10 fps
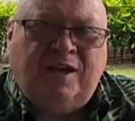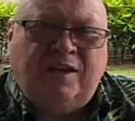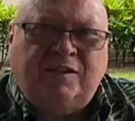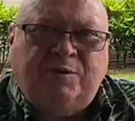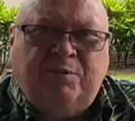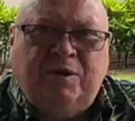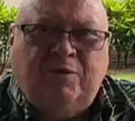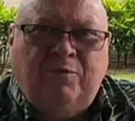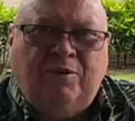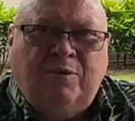They
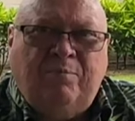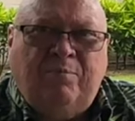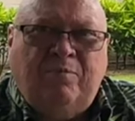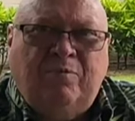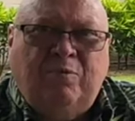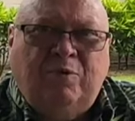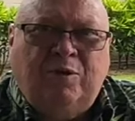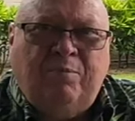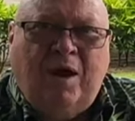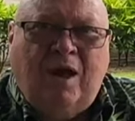split with
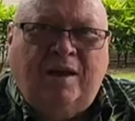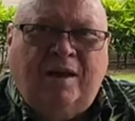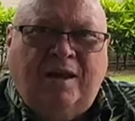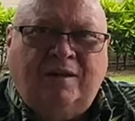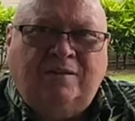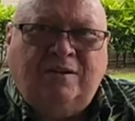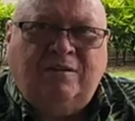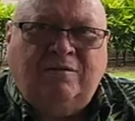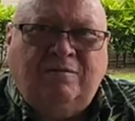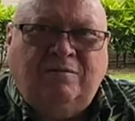the buying agent,
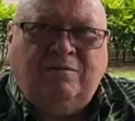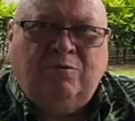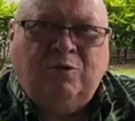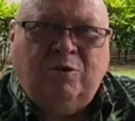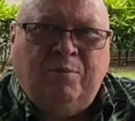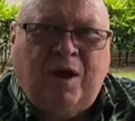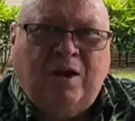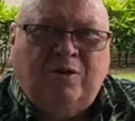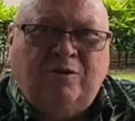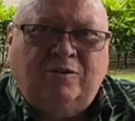with the
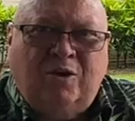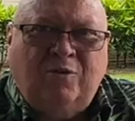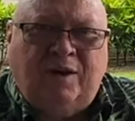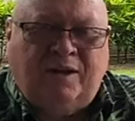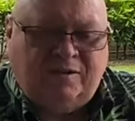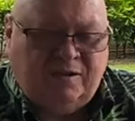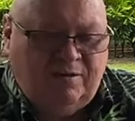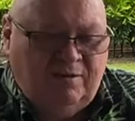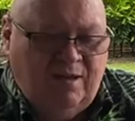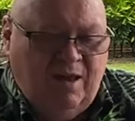buyer's own agent.
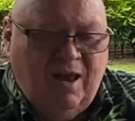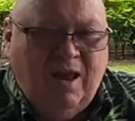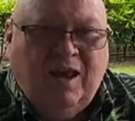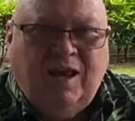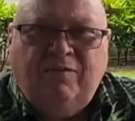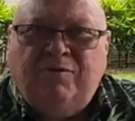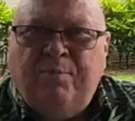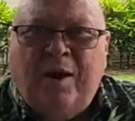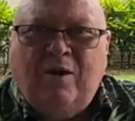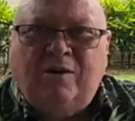If the
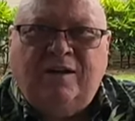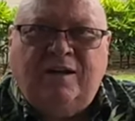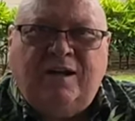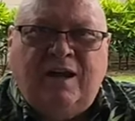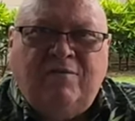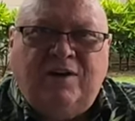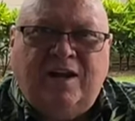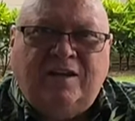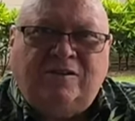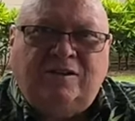buyer didn't have an
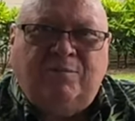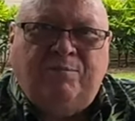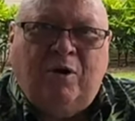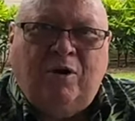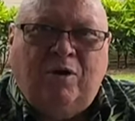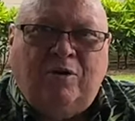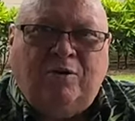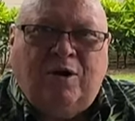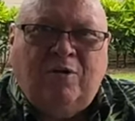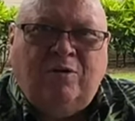agent and bought it on
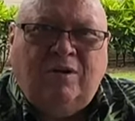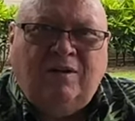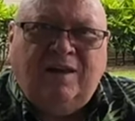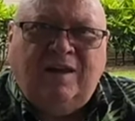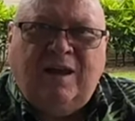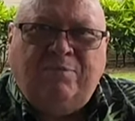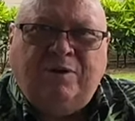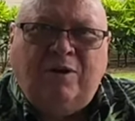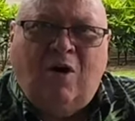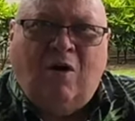their own, they kept
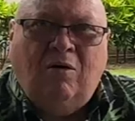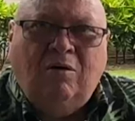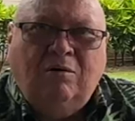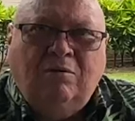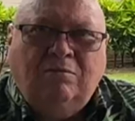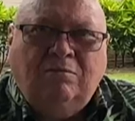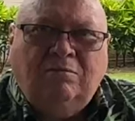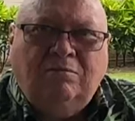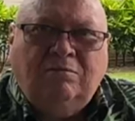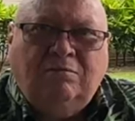it all.
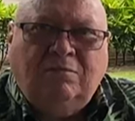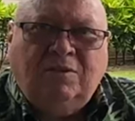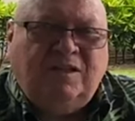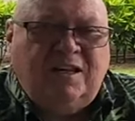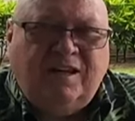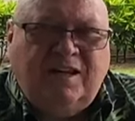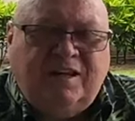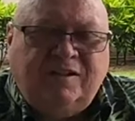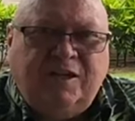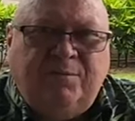Didn't get any
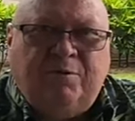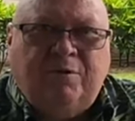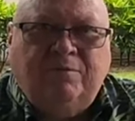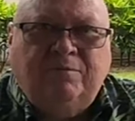cheaper.